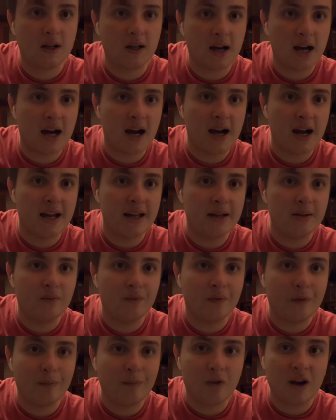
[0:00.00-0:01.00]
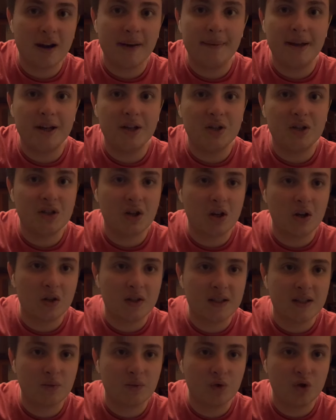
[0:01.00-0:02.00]
I recommend you
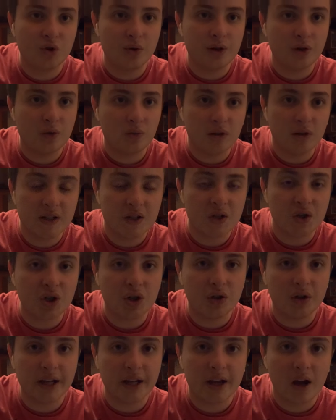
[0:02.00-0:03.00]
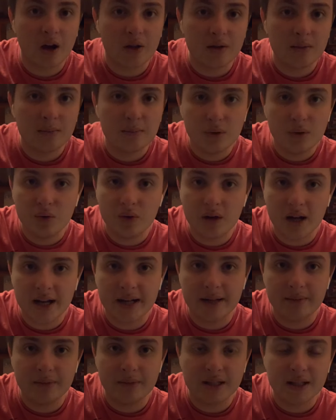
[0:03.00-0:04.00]
start doing your research on like other Moon
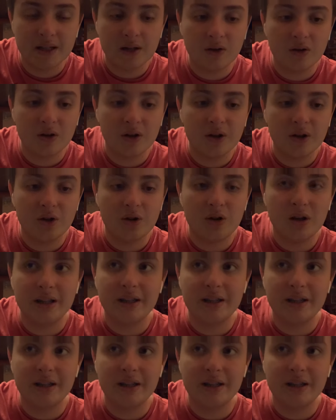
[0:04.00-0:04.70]
Knight material,